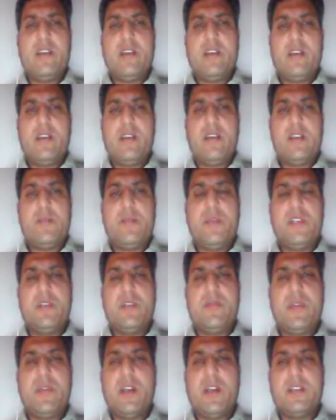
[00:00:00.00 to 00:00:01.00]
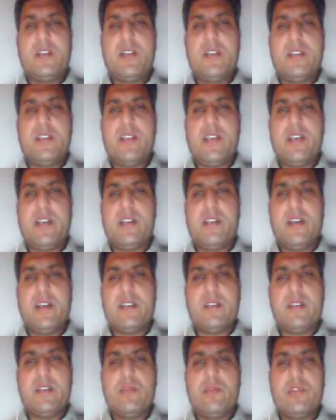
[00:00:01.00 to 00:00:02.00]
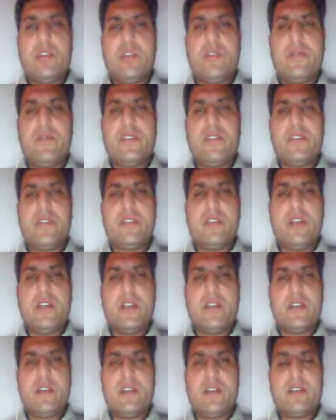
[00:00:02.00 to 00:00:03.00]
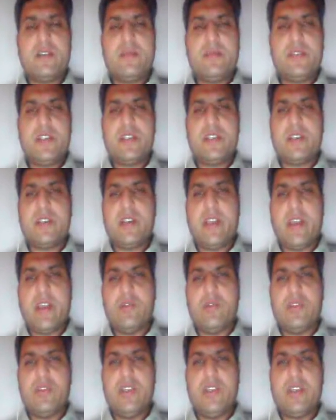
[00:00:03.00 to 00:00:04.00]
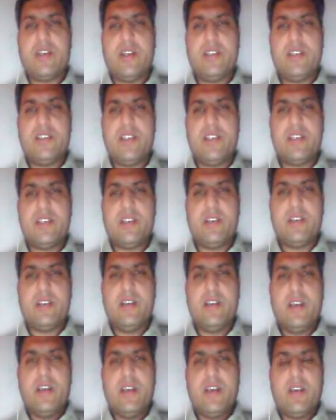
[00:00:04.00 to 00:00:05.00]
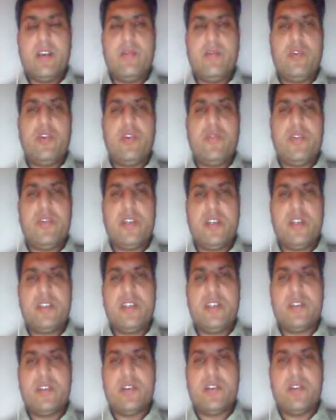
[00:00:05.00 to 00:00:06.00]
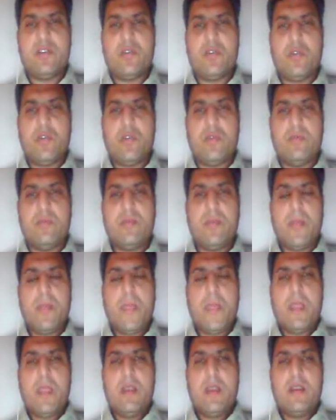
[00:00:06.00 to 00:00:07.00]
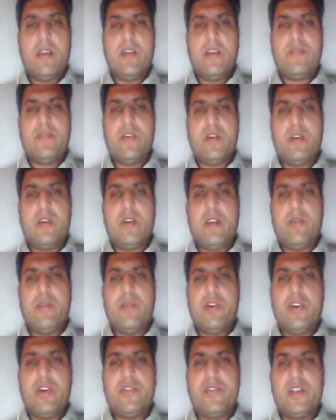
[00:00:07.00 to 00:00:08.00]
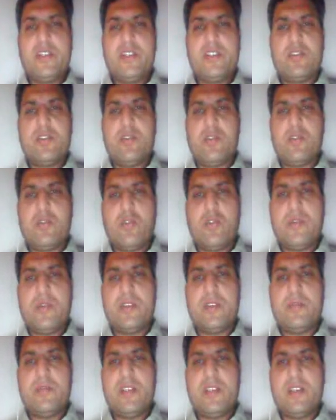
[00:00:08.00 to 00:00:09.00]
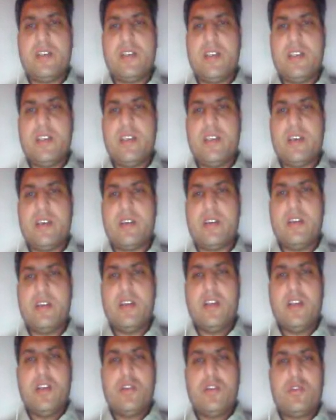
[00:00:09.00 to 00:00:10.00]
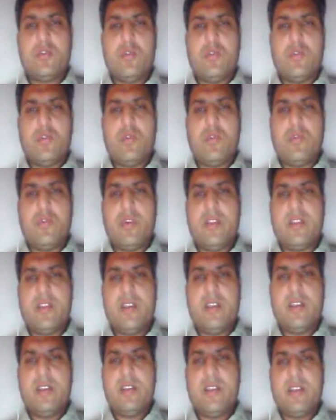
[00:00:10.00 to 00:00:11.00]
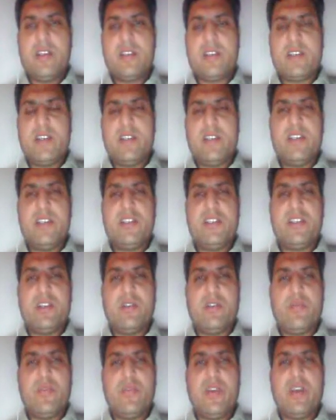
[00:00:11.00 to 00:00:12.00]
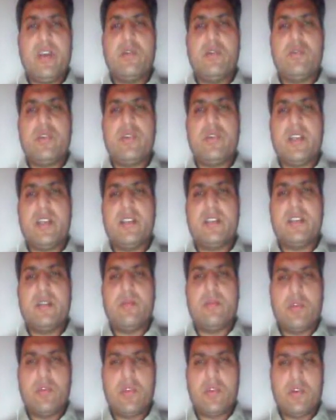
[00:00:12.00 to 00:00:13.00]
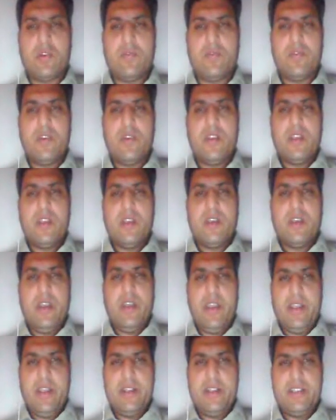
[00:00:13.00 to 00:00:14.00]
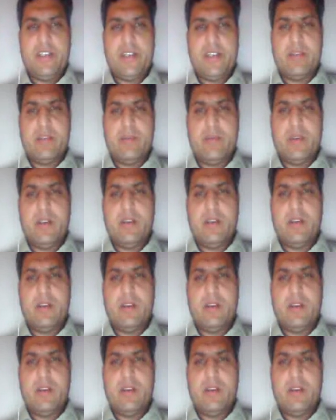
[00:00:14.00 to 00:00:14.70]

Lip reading: special precaution is that, let's suppose if some children have the congenital immunodeficiency syndrome. If immunodeficiency syndrome is basically there, so in this condition we have to take the support of injectable